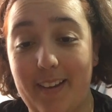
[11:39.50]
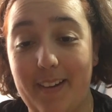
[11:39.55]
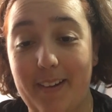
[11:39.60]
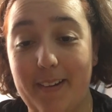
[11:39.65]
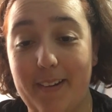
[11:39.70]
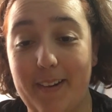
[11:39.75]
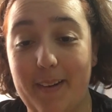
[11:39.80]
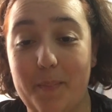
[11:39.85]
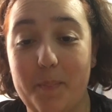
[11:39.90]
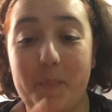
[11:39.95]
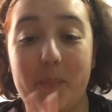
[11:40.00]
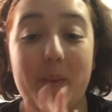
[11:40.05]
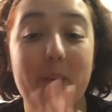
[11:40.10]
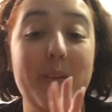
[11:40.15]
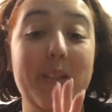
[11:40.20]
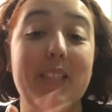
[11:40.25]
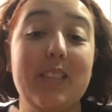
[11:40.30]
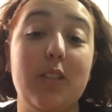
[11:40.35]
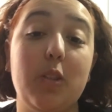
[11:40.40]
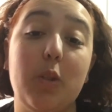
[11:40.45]
Alright,
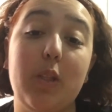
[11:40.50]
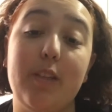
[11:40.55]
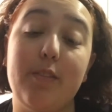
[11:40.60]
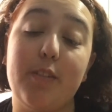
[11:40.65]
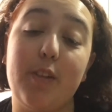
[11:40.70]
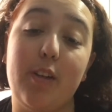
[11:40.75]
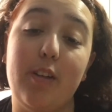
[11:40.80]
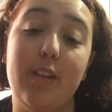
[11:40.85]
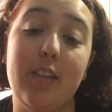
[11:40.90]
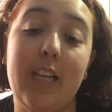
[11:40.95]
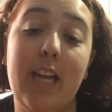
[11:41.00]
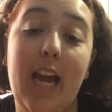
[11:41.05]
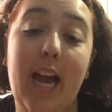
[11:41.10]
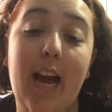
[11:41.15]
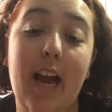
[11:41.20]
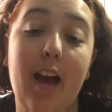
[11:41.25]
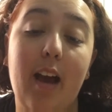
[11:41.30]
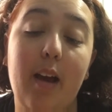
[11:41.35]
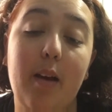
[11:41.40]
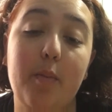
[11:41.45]
well that's all I've got
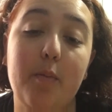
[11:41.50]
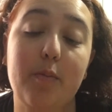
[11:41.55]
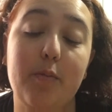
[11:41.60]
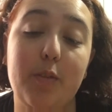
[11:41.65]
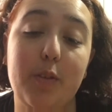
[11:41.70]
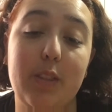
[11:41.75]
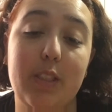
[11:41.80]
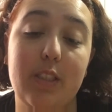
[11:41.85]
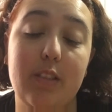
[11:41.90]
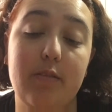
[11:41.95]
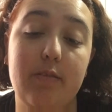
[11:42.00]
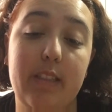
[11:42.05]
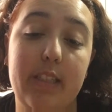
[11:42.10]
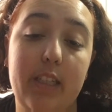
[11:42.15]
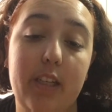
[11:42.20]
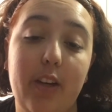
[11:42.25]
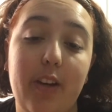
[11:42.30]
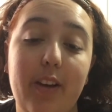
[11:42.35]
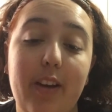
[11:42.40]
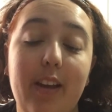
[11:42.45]
for this
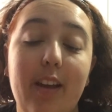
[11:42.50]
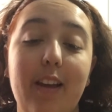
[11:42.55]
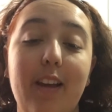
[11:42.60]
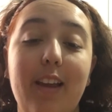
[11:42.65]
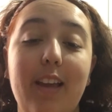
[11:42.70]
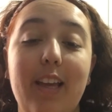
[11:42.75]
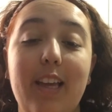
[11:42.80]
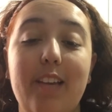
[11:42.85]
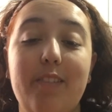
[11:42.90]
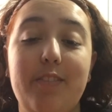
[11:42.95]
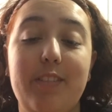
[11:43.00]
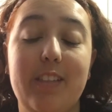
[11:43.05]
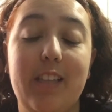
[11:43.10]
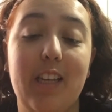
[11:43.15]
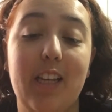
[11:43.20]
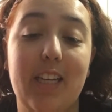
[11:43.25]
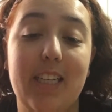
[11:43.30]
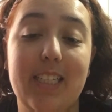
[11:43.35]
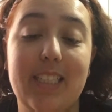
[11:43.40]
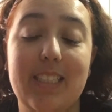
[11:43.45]
video. If you
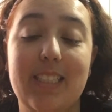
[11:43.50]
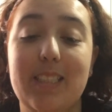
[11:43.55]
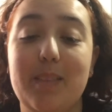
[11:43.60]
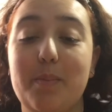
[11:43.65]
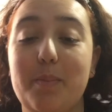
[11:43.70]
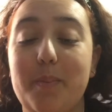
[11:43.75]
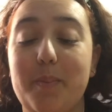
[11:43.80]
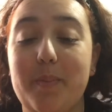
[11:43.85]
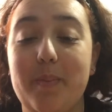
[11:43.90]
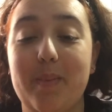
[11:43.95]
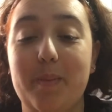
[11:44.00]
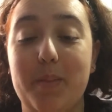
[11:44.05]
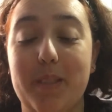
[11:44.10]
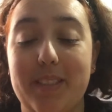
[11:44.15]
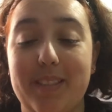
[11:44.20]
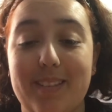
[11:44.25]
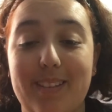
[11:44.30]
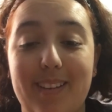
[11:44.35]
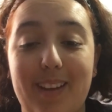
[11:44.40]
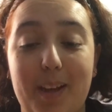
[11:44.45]
liked it,
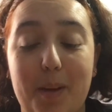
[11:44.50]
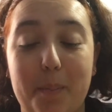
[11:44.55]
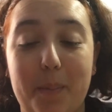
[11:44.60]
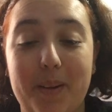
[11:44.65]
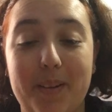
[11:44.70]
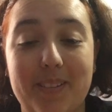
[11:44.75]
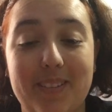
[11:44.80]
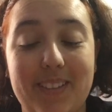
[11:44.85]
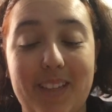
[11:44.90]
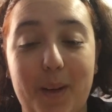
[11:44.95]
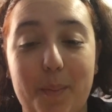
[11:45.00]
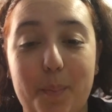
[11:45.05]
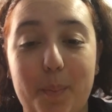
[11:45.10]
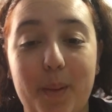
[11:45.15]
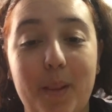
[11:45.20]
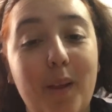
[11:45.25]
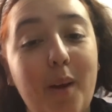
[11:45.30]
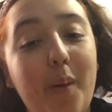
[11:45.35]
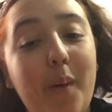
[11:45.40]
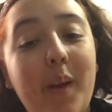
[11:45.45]
press the like button down
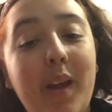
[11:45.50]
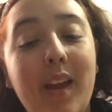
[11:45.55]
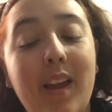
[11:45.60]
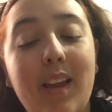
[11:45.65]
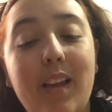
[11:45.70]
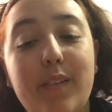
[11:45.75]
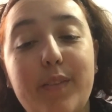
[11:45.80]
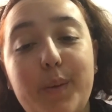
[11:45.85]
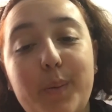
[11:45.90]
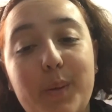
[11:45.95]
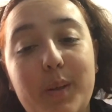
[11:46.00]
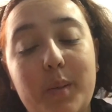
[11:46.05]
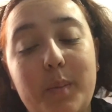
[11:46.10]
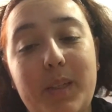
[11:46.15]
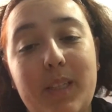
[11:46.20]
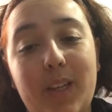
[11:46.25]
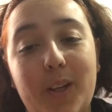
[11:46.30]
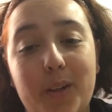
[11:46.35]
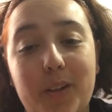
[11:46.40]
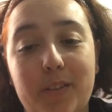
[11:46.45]
below. If you want to
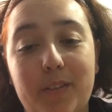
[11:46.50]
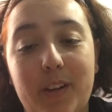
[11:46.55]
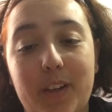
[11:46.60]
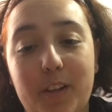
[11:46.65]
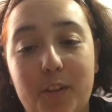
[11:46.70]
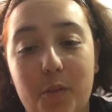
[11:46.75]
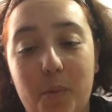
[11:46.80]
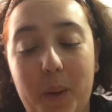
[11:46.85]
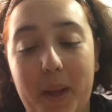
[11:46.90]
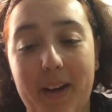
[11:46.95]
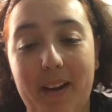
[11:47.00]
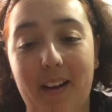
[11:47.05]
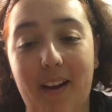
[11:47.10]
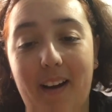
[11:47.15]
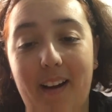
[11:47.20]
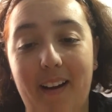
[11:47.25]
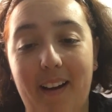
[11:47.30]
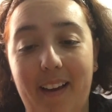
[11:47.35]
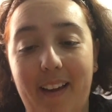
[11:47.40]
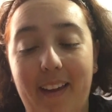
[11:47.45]
be notified of when
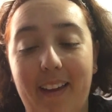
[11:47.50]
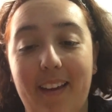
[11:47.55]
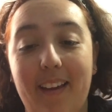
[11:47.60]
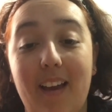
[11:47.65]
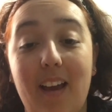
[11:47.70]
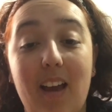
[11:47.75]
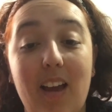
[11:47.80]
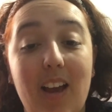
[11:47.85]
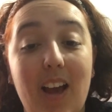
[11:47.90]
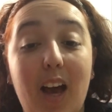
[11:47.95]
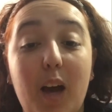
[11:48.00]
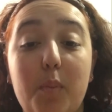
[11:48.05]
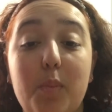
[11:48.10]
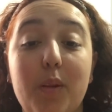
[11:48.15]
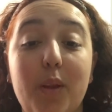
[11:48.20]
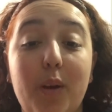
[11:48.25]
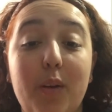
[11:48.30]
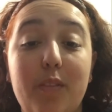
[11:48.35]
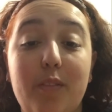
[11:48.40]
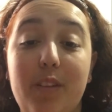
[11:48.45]
I
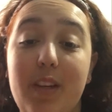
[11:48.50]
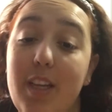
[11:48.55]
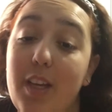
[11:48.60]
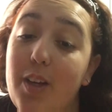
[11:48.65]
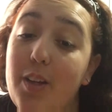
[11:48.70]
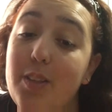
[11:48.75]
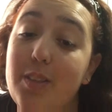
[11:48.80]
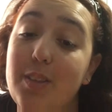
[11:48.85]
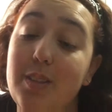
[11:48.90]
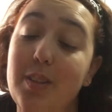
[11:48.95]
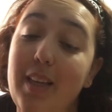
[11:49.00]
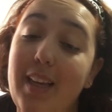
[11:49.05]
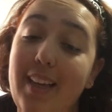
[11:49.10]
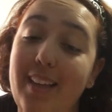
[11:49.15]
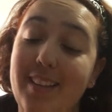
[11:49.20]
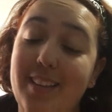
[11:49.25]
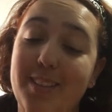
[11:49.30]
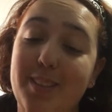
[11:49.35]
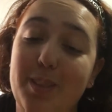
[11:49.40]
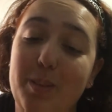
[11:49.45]
upload videos,
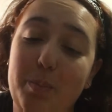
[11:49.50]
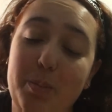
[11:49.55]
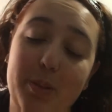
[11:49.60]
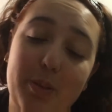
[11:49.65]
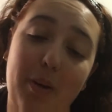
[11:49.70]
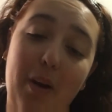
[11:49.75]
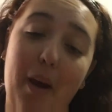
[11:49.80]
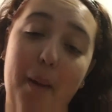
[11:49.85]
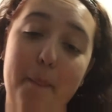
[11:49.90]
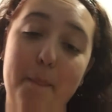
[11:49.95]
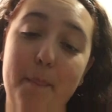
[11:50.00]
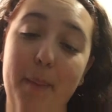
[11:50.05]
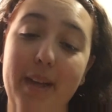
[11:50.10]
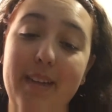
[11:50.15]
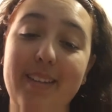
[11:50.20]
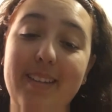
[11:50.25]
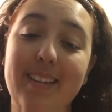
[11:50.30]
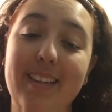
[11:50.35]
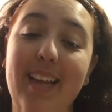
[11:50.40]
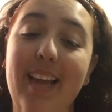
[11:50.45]
hit the subscribe
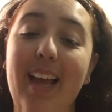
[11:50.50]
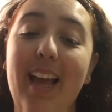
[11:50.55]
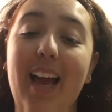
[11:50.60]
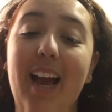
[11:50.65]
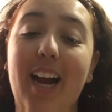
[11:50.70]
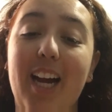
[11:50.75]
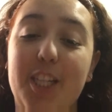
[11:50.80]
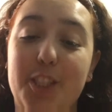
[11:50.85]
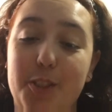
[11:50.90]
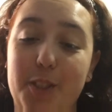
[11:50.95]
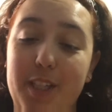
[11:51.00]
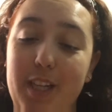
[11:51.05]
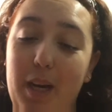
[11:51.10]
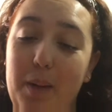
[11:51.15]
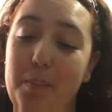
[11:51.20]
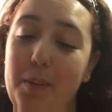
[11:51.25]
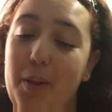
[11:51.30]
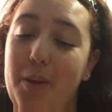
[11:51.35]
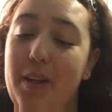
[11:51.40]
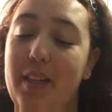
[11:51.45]
button. I try to
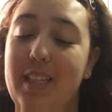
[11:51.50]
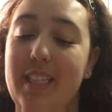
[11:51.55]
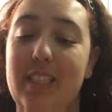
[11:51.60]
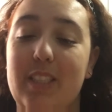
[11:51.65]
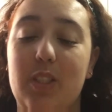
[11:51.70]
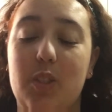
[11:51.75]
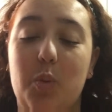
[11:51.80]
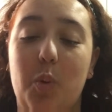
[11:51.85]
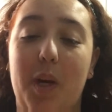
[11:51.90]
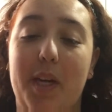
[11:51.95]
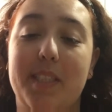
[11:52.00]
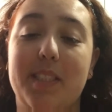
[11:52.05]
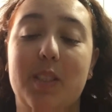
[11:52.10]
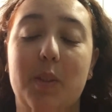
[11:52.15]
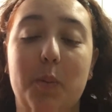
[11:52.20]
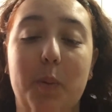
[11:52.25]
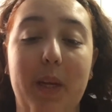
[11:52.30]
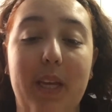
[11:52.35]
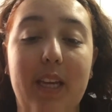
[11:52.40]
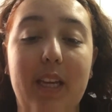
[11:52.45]
upload at least twice a
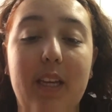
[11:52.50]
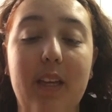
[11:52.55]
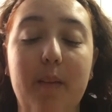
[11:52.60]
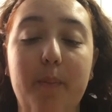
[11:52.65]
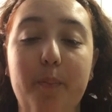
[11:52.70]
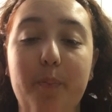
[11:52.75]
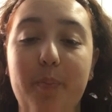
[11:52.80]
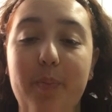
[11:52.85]
week.